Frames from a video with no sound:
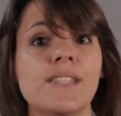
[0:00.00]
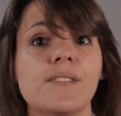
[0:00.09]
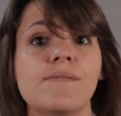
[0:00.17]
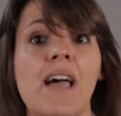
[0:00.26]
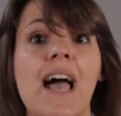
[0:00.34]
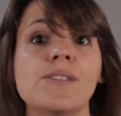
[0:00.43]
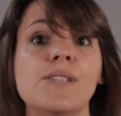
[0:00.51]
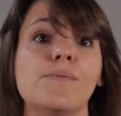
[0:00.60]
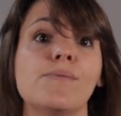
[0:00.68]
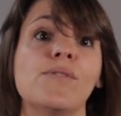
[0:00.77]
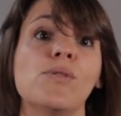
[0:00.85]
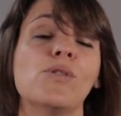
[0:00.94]
of how to
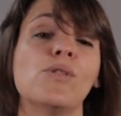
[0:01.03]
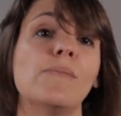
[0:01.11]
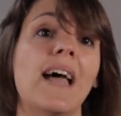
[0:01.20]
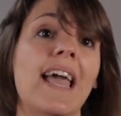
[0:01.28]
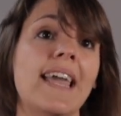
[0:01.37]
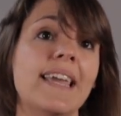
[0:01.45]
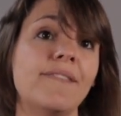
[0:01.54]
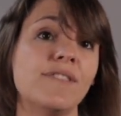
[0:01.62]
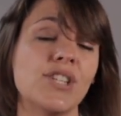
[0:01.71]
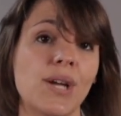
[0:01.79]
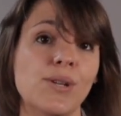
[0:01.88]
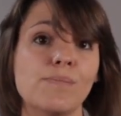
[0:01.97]
perform a
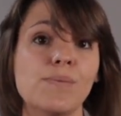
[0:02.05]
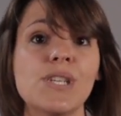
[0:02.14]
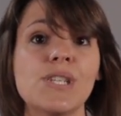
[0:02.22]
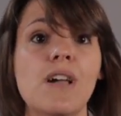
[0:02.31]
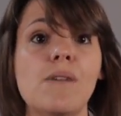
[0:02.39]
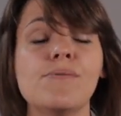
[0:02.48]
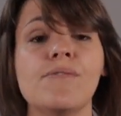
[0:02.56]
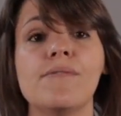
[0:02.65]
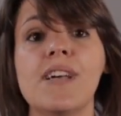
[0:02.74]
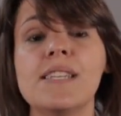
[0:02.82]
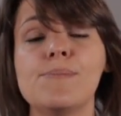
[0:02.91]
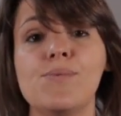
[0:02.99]
vaginal push-up,
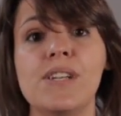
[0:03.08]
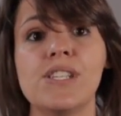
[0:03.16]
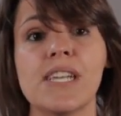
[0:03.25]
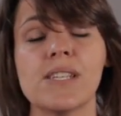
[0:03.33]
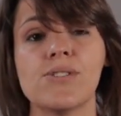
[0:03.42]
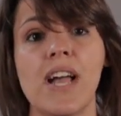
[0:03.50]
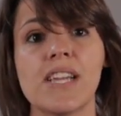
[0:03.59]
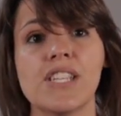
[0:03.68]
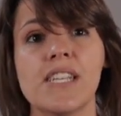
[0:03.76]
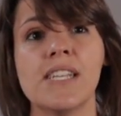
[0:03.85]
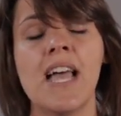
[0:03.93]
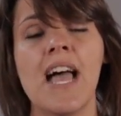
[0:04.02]
reverse breech
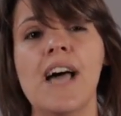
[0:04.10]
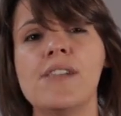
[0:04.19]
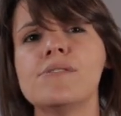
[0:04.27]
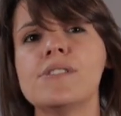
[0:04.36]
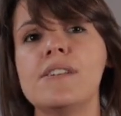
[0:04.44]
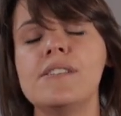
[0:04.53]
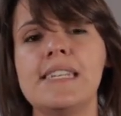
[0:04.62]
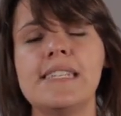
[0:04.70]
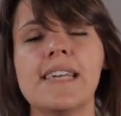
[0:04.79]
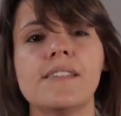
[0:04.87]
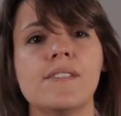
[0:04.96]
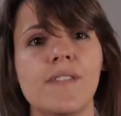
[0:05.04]
extraction, and also
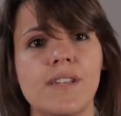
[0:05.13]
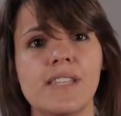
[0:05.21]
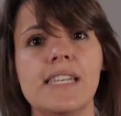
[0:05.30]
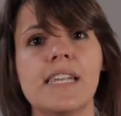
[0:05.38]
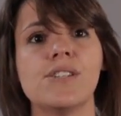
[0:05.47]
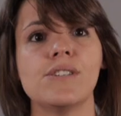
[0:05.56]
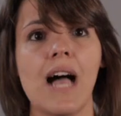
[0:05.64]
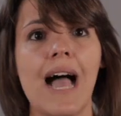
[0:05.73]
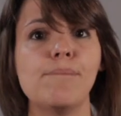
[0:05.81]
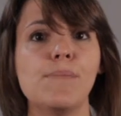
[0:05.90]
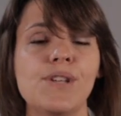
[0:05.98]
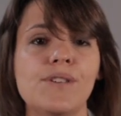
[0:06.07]
details of those initial
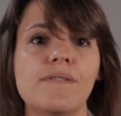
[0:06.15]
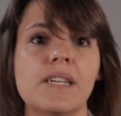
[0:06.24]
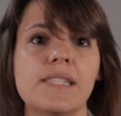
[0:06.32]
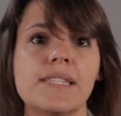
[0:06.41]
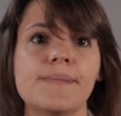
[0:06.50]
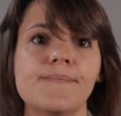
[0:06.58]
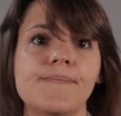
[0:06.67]
hand manoeuvres.